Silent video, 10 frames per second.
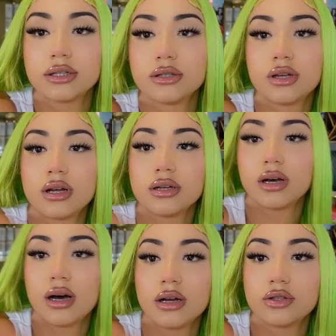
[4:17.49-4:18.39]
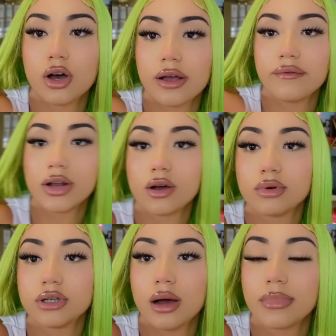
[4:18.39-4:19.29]
just did a talking video
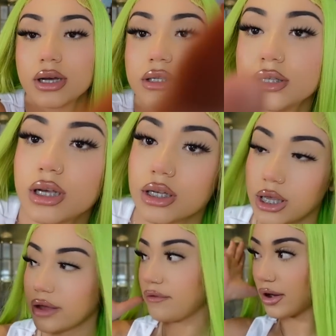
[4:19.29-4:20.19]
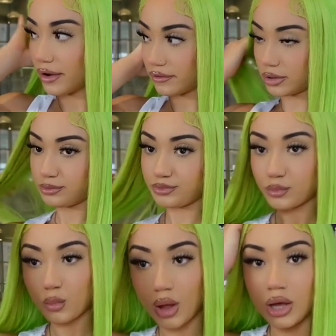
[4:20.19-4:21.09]
with y'all because this nigga's taking forever.
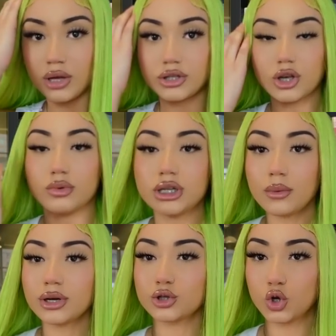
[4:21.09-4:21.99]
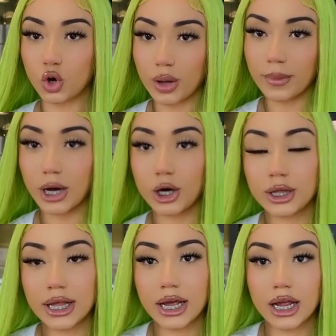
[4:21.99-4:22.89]
So what y'all wanna talk
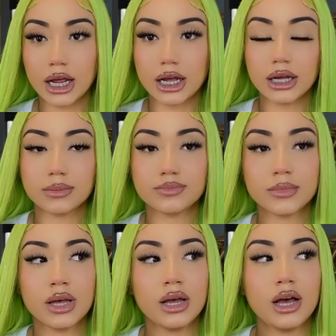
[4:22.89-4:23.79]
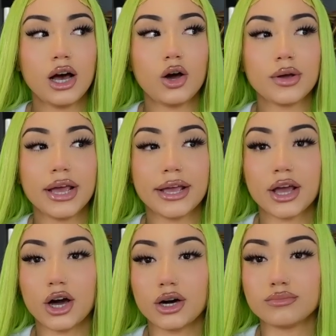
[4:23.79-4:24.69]
about? Like, okay
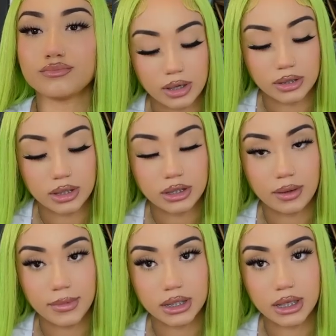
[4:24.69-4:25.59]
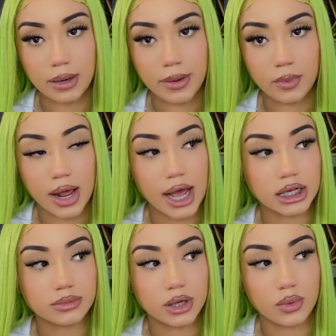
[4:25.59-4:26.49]
y'all. I think something telling people to
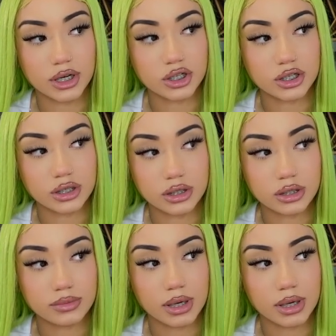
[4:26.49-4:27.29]
ask me questions.